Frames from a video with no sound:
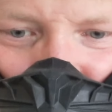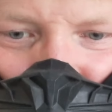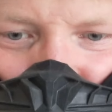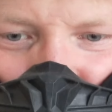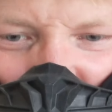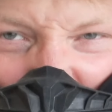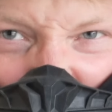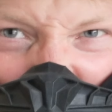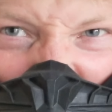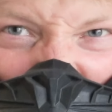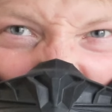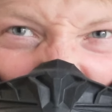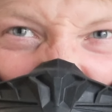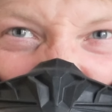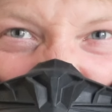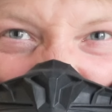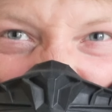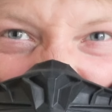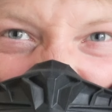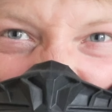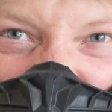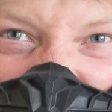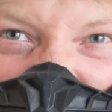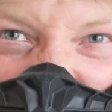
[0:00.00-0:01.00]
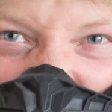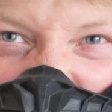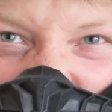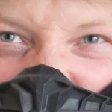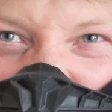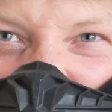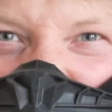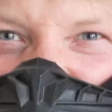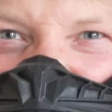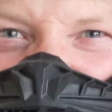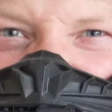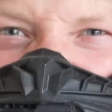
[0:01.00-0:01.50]
Maybe it's I
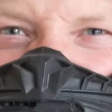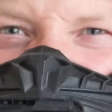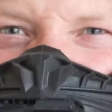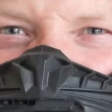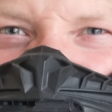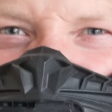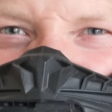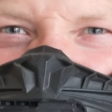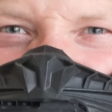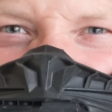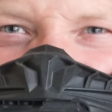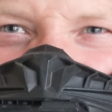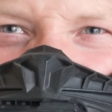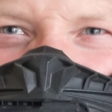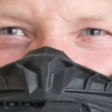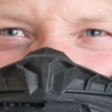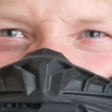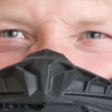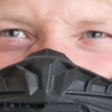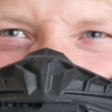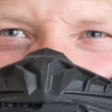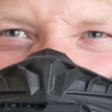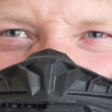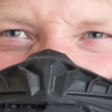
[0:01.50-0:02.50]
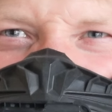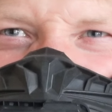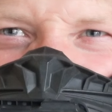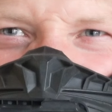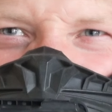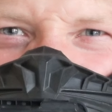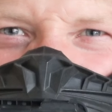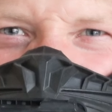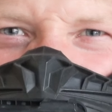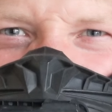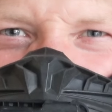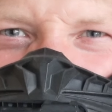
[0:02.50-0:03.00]
should have had an extender on it
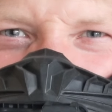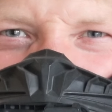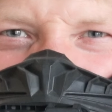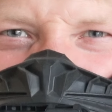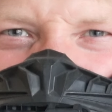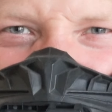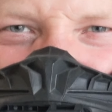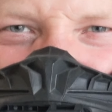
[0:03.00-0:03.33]
probably,